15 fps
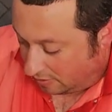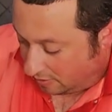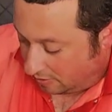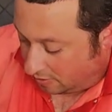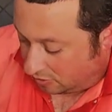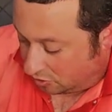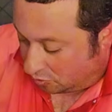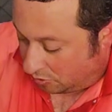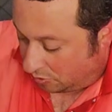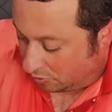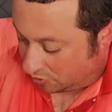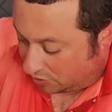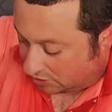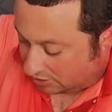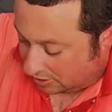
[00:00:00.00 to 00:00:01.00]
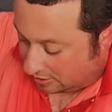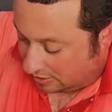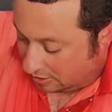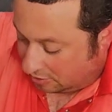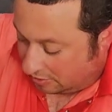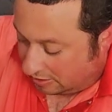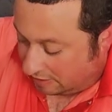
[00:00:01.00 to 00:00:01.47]
So we will just
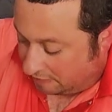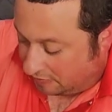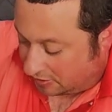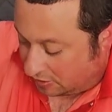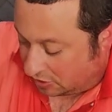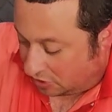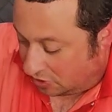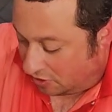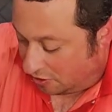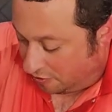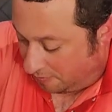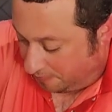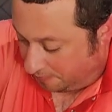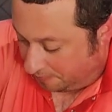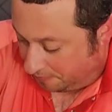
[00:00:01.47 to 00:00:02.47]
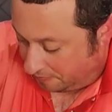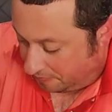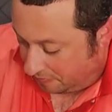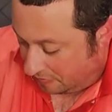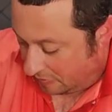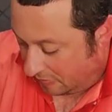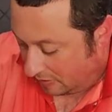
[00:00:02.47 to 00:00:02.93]
continue to give this a stir.
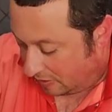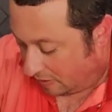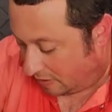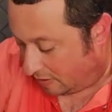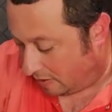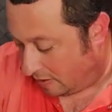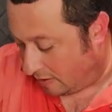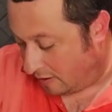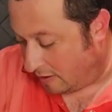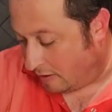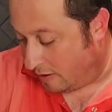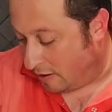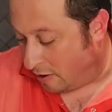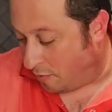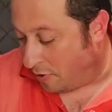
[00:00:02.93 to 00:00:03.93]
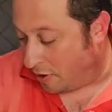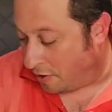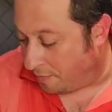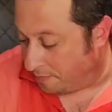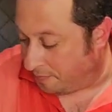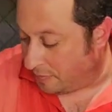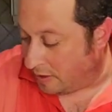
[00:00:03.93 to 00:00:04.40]
There we are.
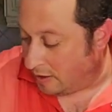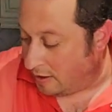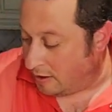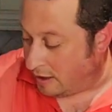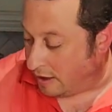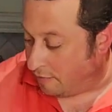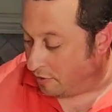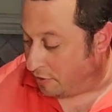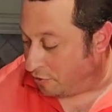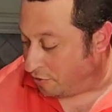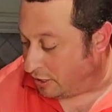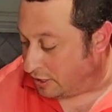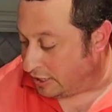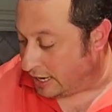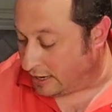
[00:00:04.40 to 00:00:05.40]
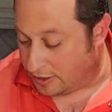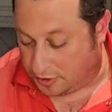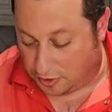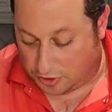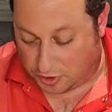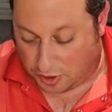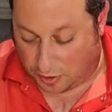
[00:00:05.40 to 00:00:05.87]
Every 30 seconds or
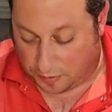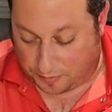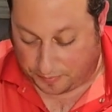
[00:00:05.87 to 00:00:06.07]
so,